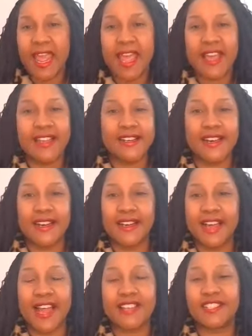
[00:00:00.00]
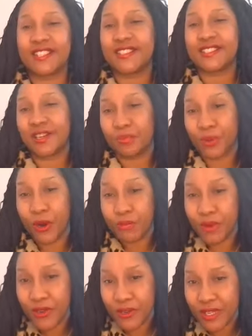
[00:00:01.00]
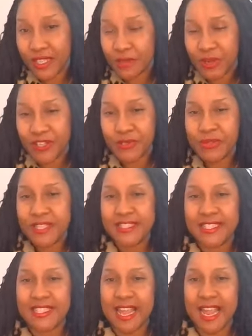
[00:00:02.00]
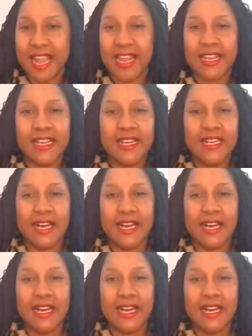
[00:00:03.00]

And I just did a pro bono expungement today.